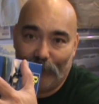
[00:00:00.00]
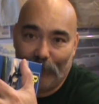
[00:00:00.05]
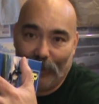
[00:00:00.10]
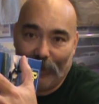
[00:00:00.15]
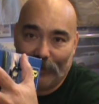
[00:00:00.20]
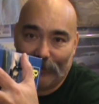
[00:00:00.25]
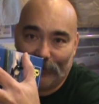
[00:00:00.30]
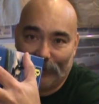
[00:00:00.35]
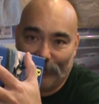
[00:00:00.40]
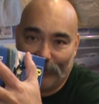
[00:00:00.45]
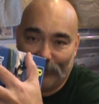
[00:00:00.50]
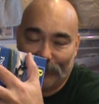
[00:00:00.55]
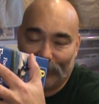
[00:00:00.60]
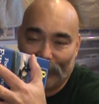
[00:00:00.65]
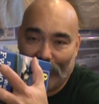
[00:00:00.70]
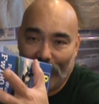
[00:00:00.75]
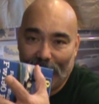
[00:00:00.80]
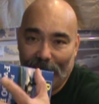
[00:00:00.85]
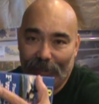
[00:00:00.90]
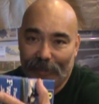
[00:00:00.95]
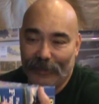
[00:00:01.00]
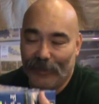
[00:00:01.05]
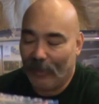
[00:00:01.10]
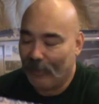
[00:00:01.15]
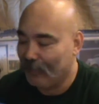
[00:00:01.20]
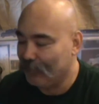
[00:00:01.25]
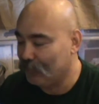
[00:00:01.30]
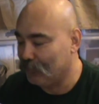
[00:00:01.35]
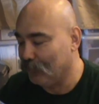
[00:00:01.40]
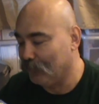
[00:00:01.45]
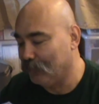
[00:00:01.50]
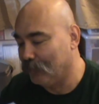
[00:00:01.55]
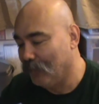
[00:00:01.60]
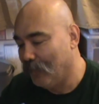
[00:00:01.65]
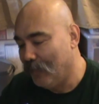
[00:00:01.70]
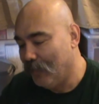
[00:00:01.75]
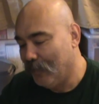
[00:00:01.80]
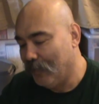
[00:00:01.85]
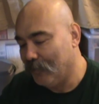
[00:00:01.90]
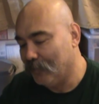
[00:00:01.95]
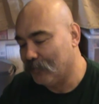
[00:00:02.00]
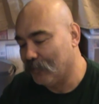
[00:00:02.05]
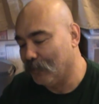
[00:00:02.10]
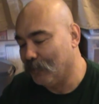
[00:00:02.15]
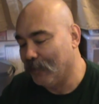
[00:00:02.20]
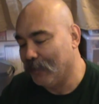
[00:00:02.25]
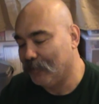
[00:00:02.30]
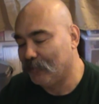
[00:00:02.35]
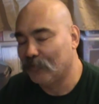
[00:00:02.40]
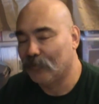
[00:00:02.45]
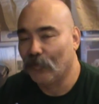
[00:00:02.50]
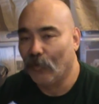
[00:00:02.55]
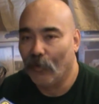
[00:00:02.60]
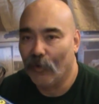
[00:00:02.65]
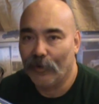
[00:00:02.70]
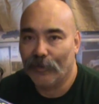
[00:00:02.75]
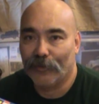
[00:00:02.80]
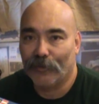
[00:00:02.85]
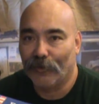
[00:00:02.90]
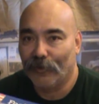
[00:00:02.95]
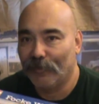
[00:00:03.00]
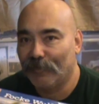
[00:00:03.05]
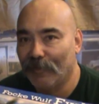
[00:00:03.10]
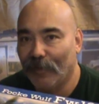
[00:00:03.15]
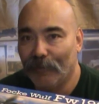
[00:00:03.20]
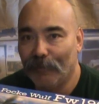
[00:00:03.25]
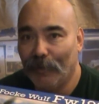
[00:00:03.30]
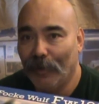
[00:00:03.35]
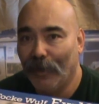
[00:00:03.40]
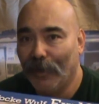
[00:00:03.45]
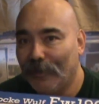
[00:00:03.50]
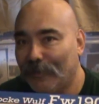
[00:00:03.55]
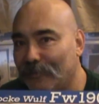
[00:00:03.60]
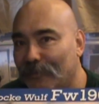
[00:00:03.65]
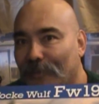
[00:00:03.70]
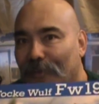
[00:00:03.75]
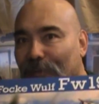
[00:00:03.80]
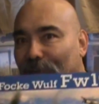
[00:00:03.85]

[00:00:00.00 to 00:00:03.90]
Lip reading: bucks on the side. I guess it was in somebody's store, 35 bucks.